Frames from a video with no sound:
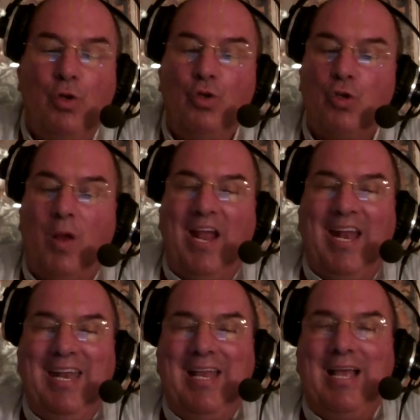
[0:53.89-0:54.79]
So
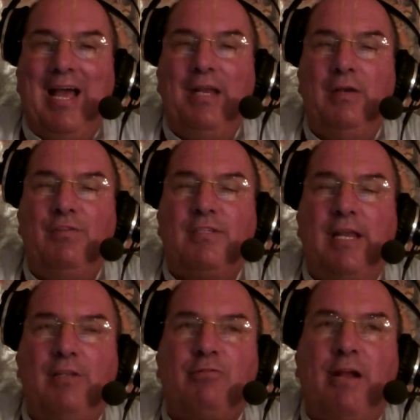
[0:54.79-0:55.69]
any kind of
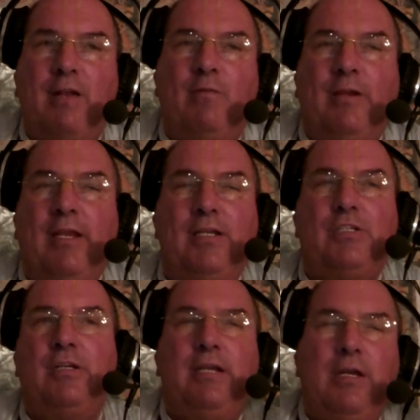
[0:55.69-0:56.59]
sense
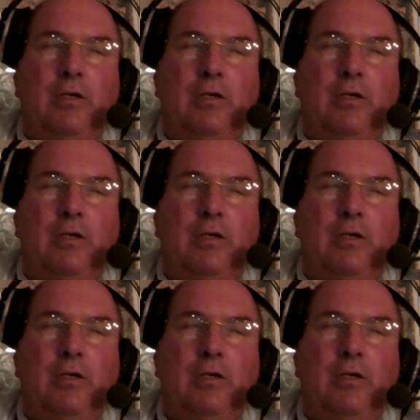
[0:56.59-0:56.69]
gratification,